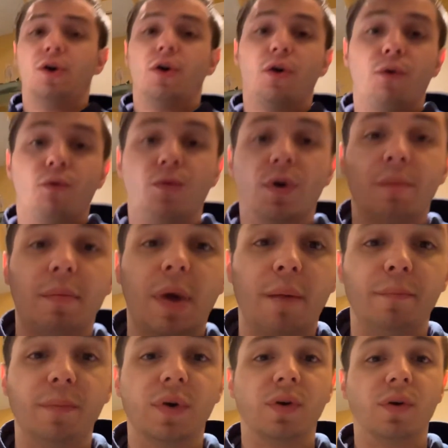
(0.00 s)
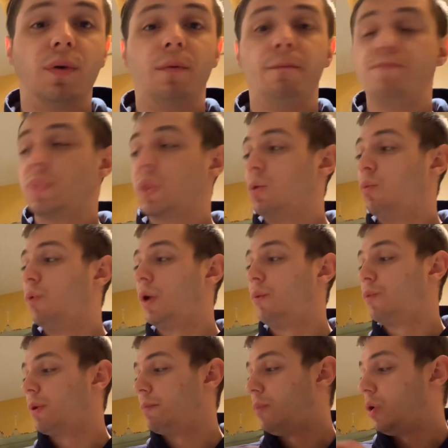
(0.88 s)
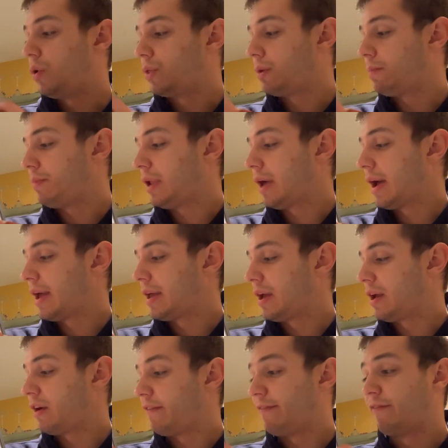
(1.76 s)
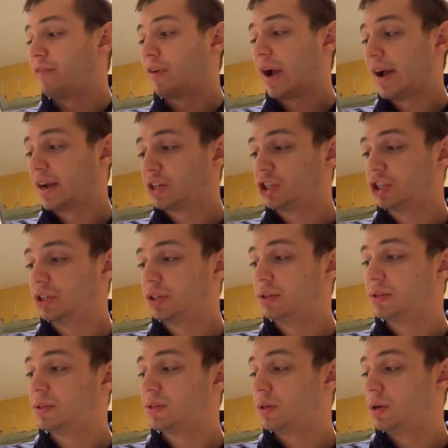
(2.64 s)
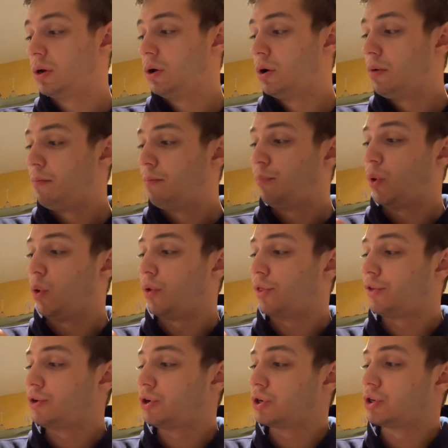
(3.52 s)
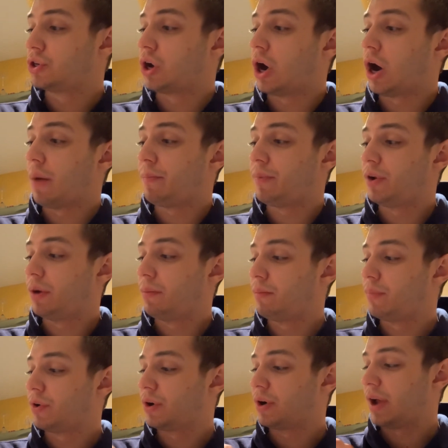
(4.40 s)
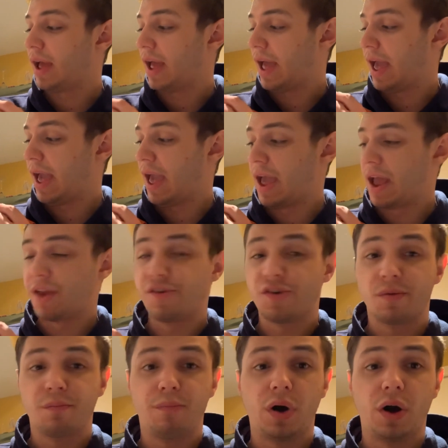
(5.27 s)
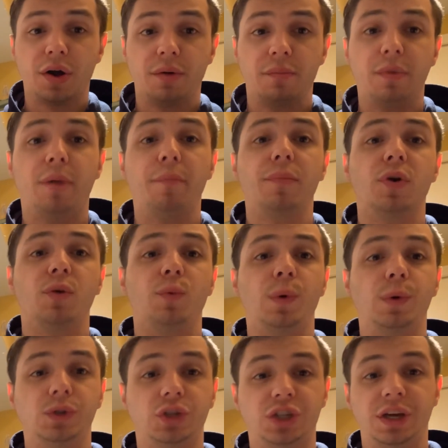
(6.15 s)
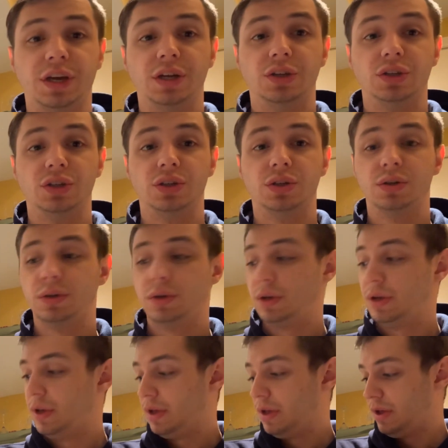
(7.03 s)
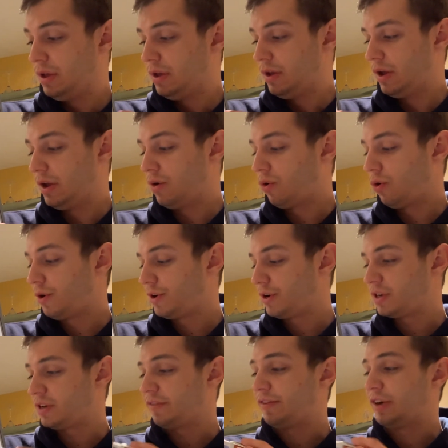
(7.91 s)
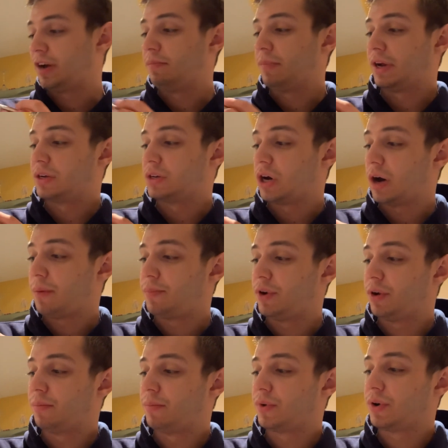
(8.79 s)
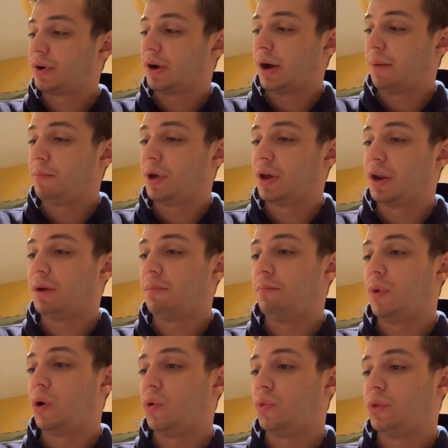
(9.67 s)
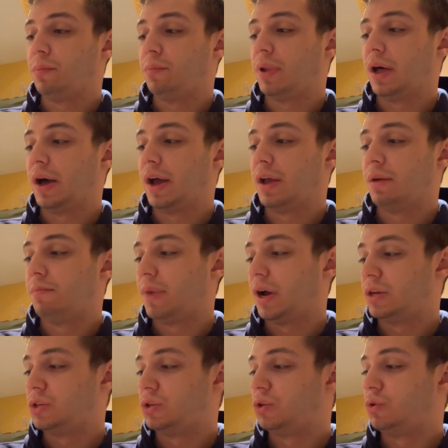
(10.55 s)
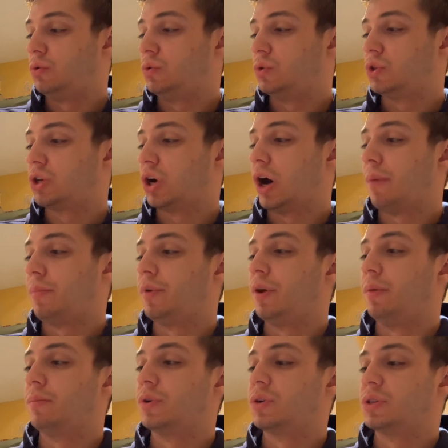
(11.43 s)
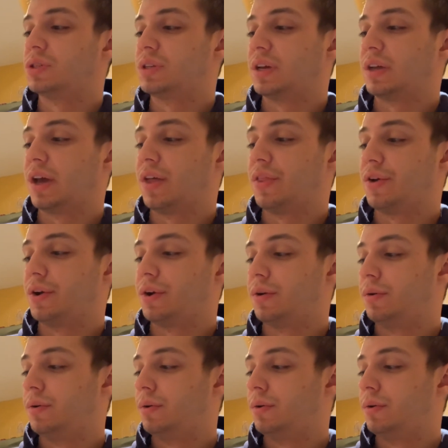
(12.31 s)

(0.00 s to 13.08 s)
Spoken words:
Remember, when we're multiplying fractions, both your top number and your bottom number will change. In order to find my top number, I'm going to multiply my 2 top numbers together.